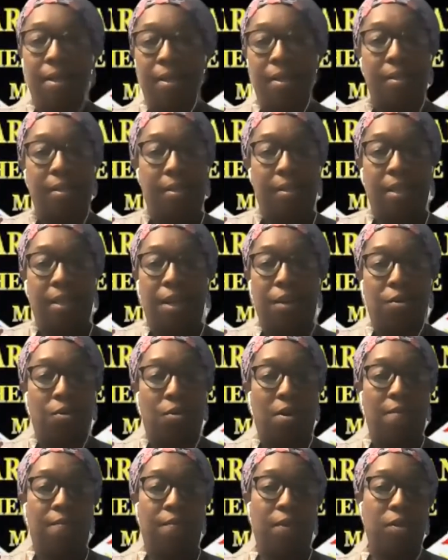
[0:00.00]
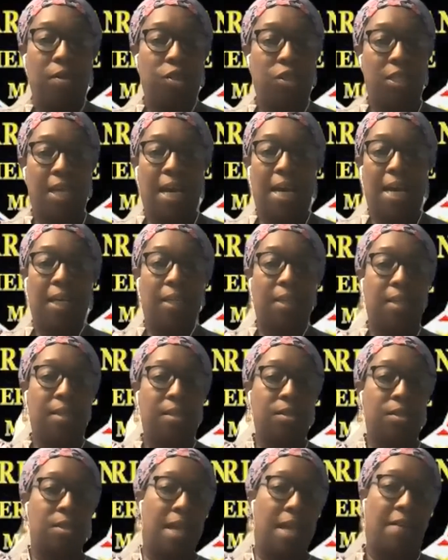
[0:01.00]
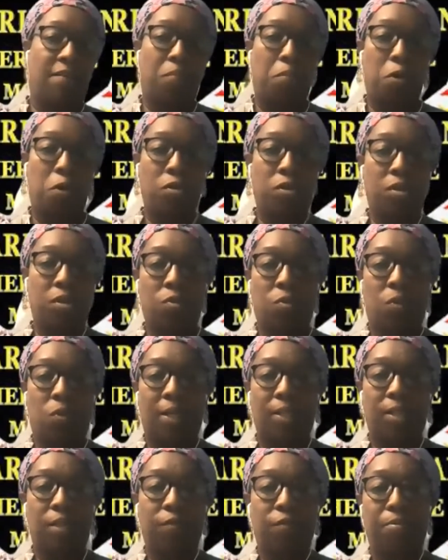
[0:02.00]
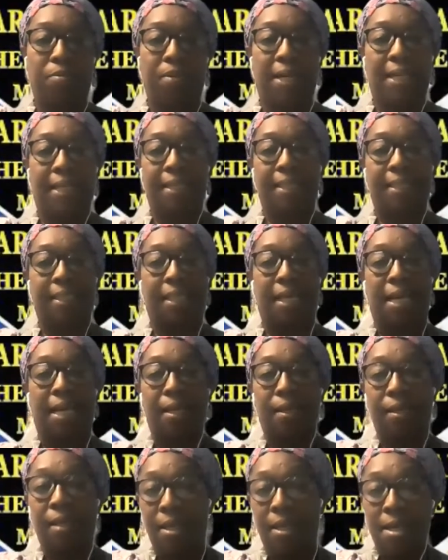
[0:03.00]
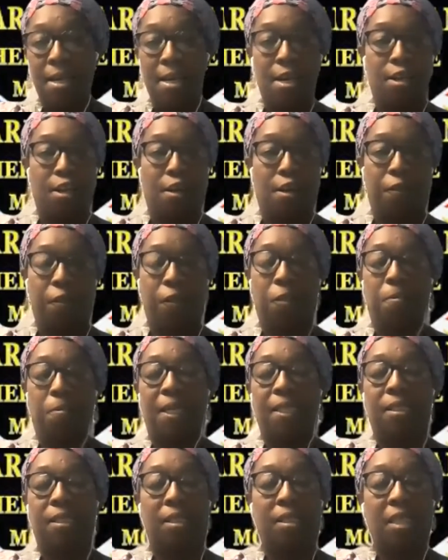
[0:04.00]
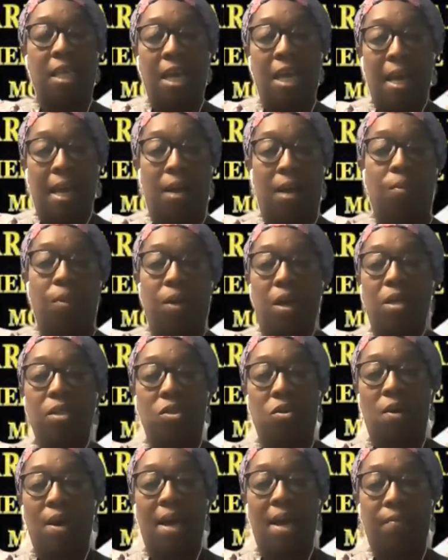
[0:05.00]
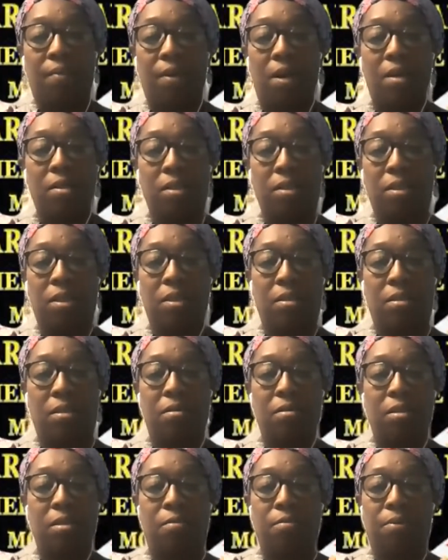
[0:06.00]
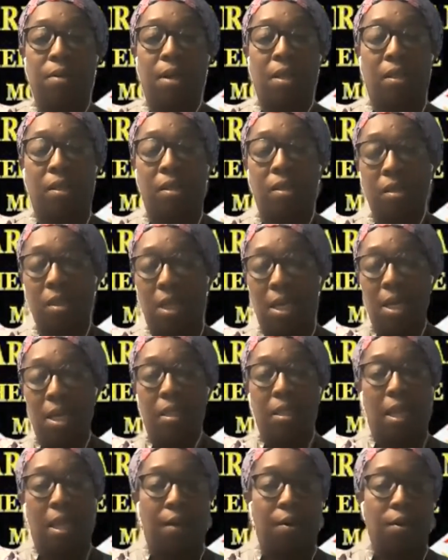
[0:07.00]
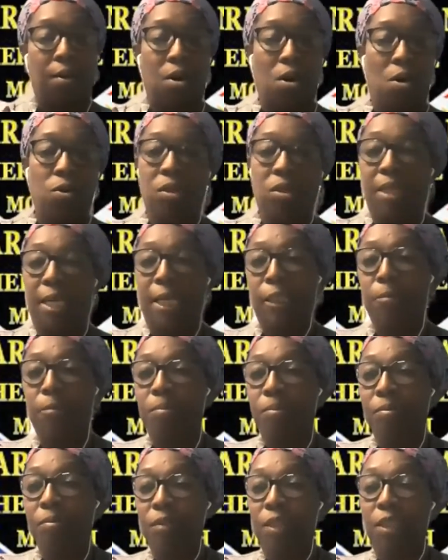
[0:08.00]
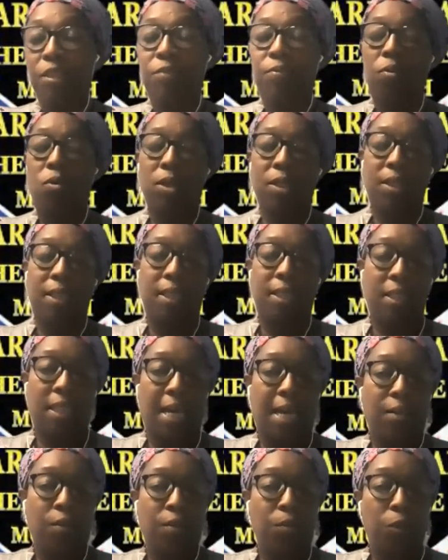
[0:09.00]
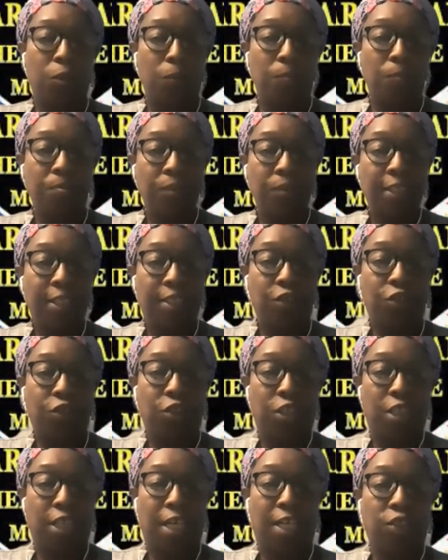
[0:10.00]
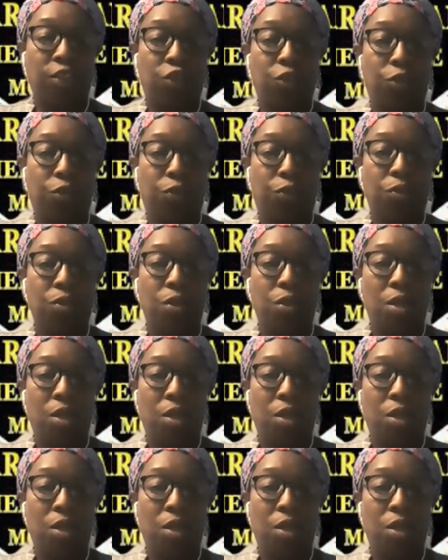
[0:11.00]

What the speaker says: St. Croix, Virgin Islands, have persons watching from Pakistan and other spaces. And we also have our sisters and brothers that are hosting this 14th annual International